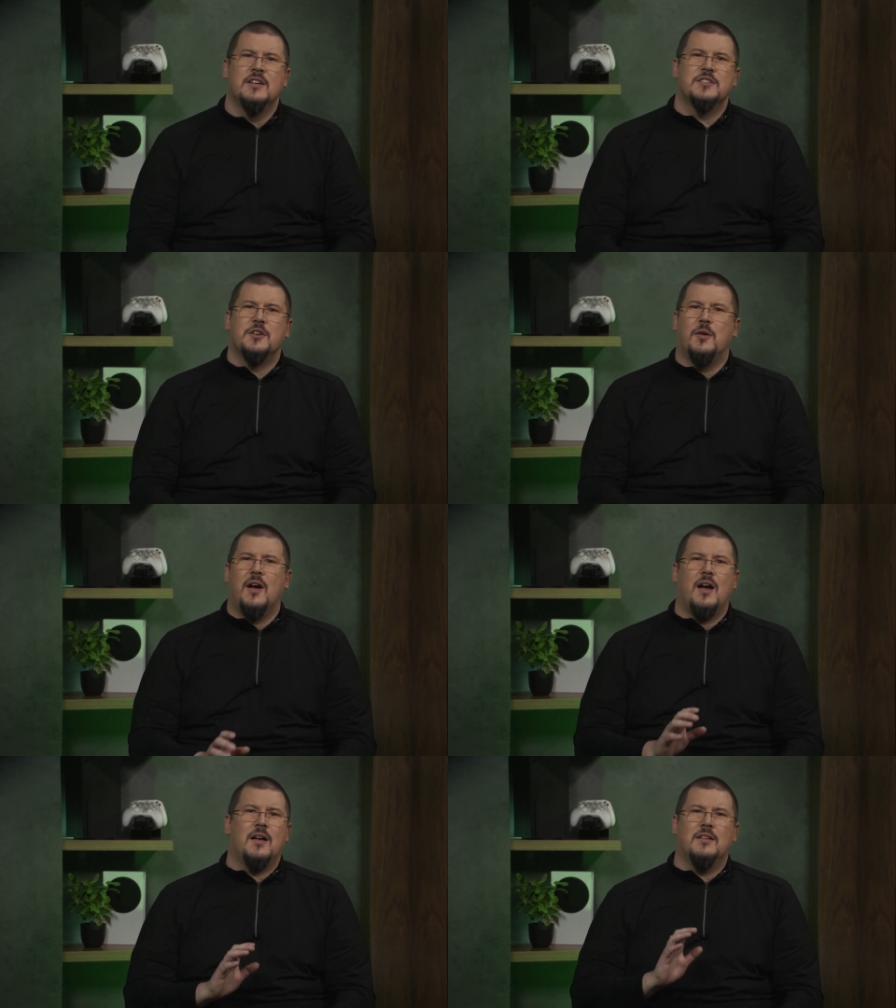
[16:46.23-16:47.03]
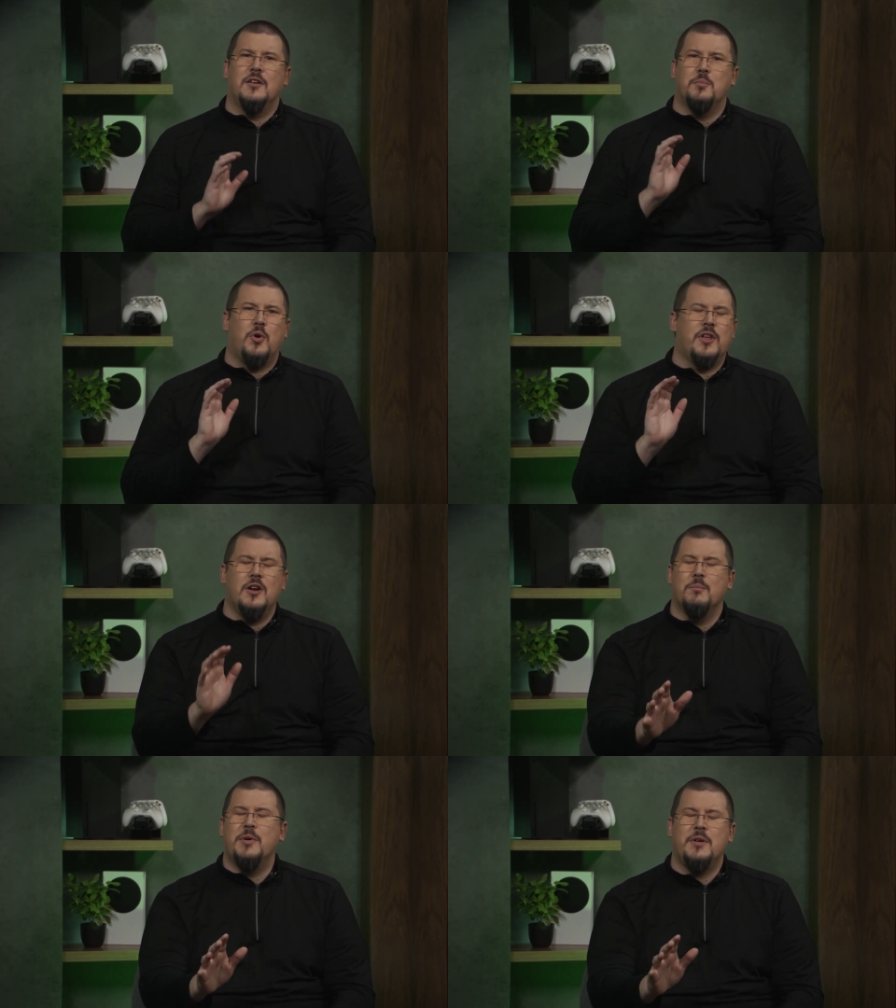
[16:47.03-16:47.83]
So you're putting
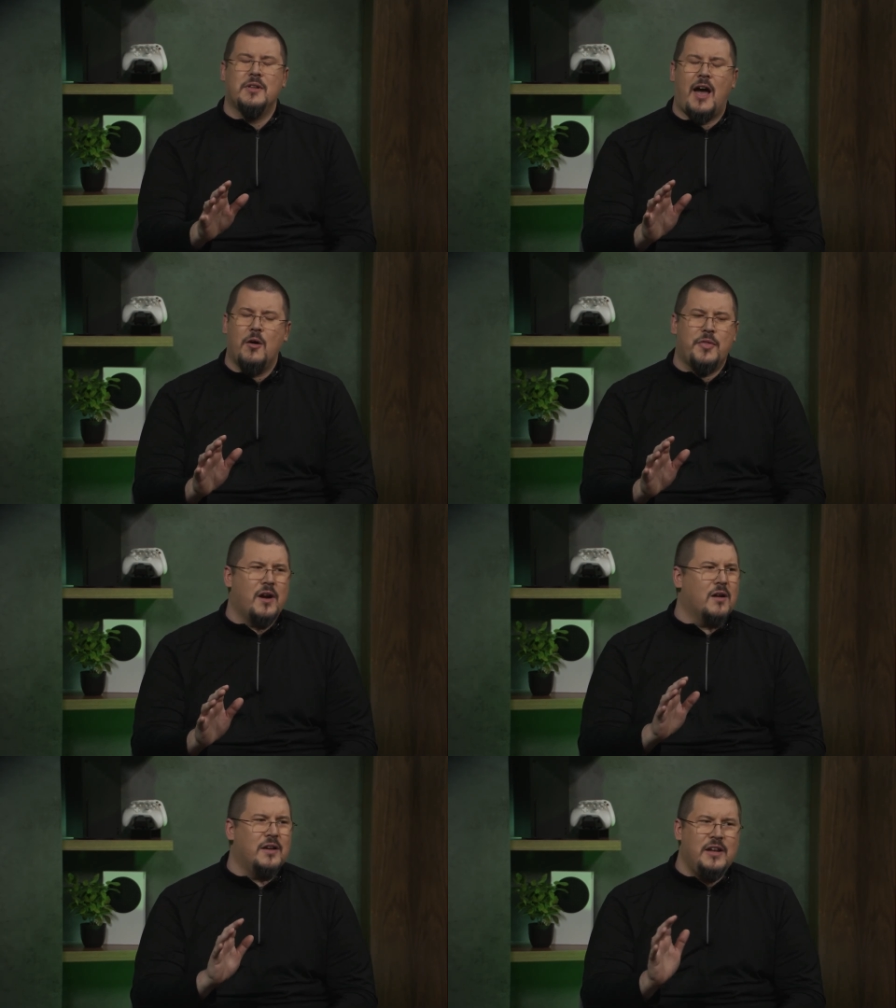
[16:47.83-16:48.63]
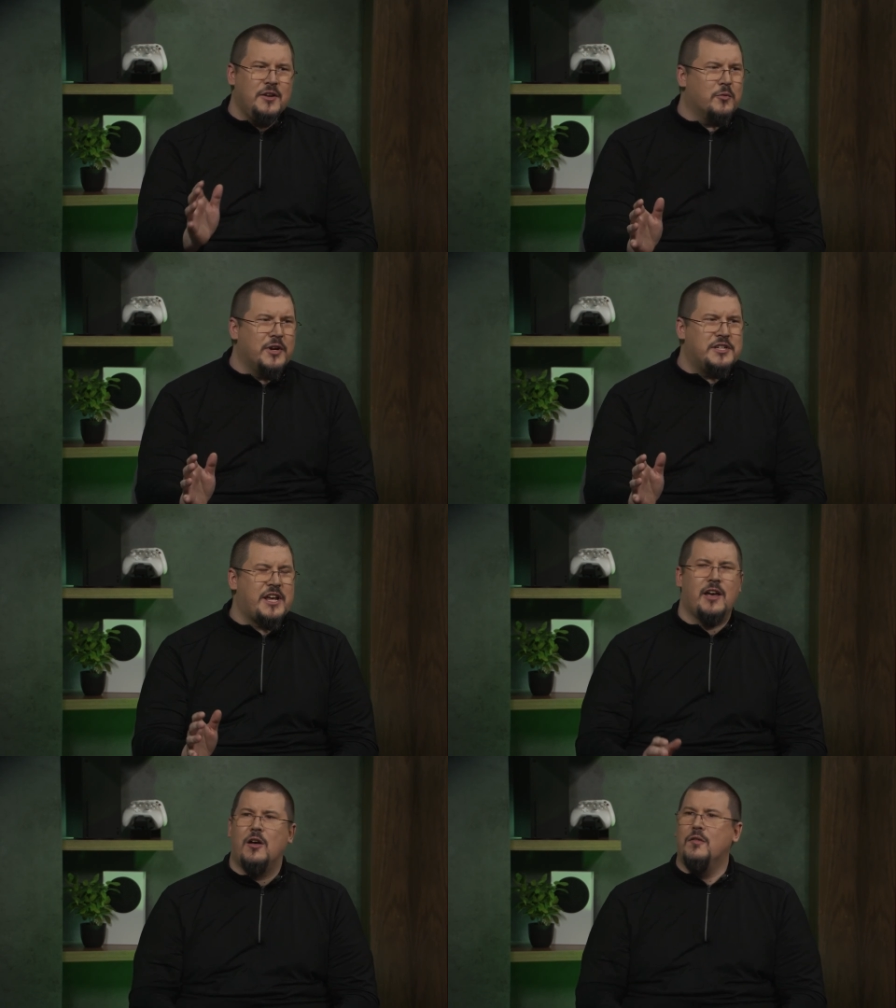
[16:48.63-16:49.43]
your build out there in
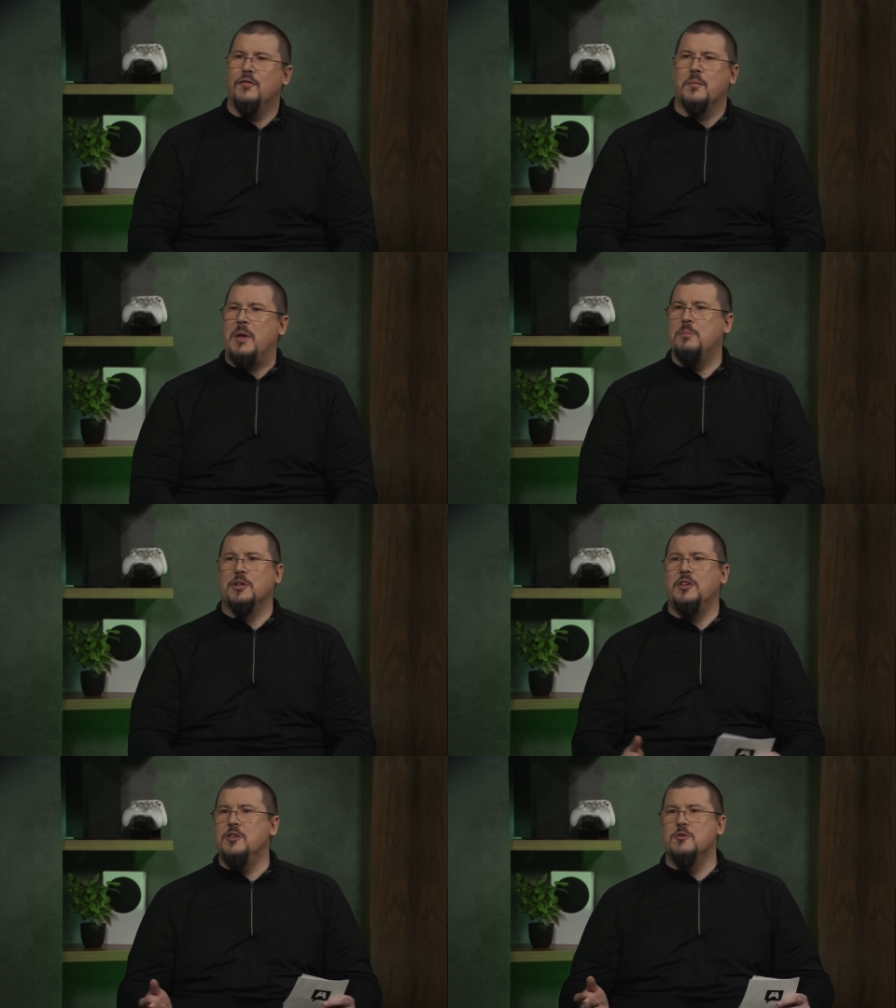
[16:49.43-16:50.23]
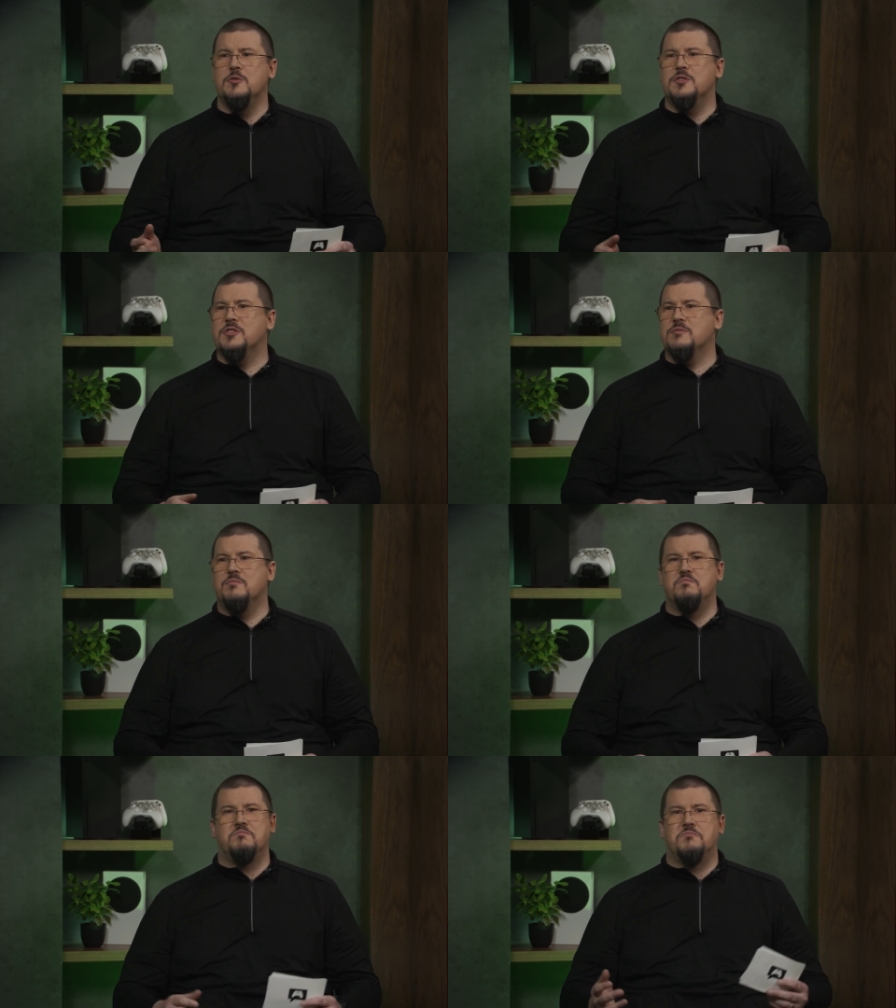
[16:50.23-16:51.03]
retail for people to use
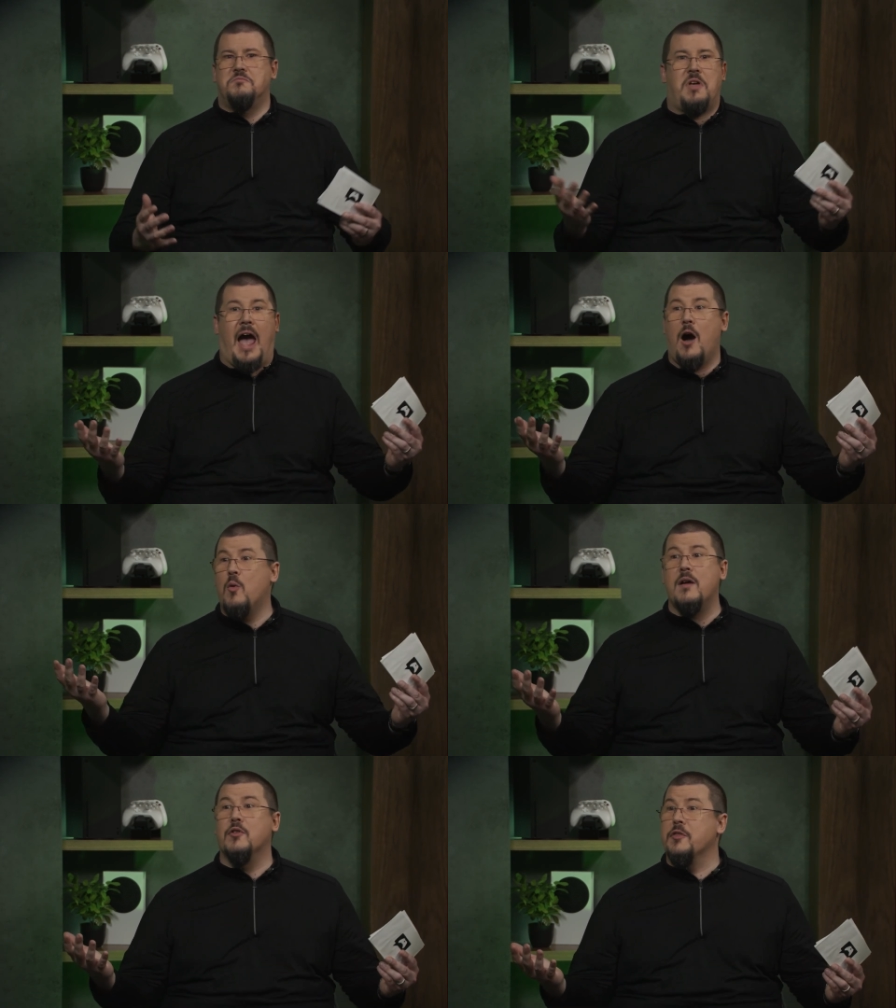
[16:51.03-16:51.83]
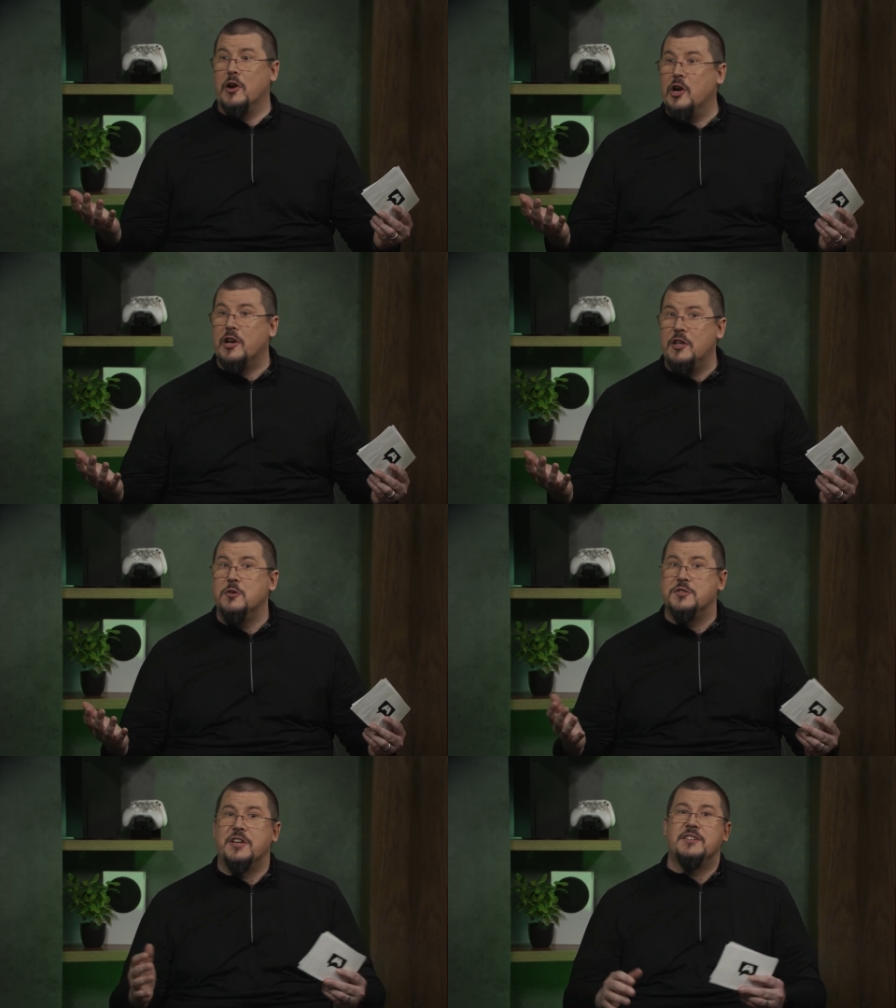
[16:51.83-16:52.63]
however they're going to
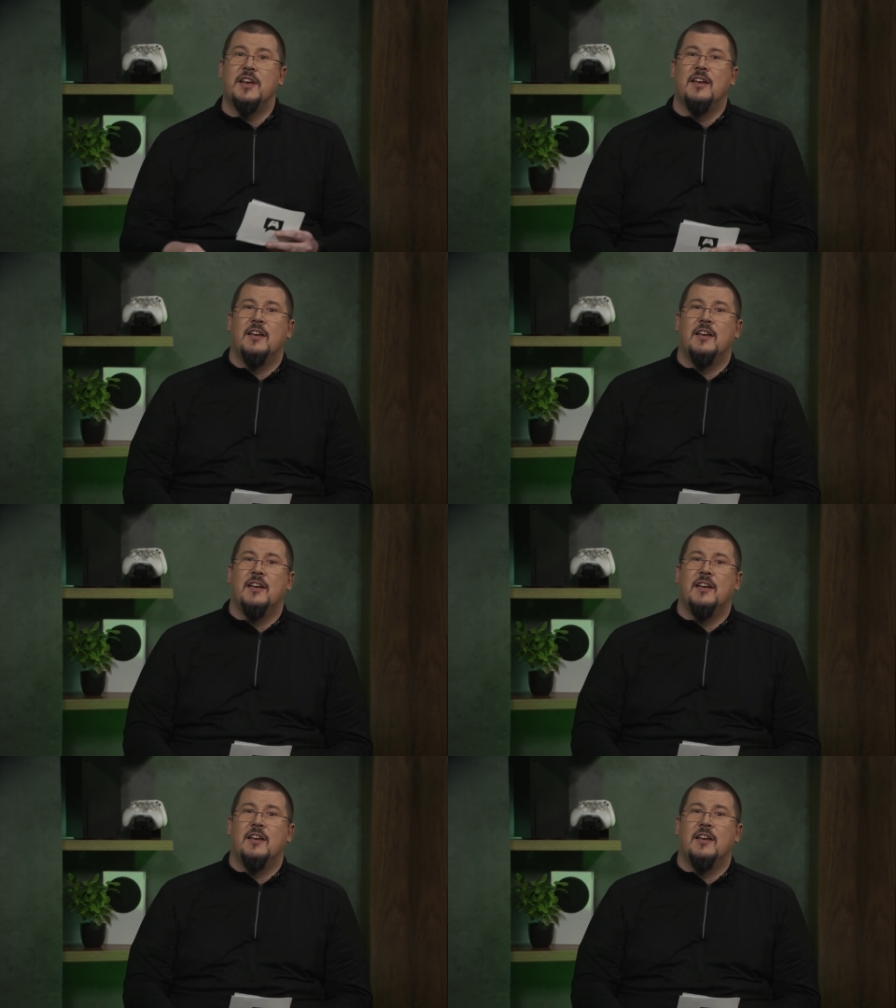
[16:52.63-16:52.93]
use it.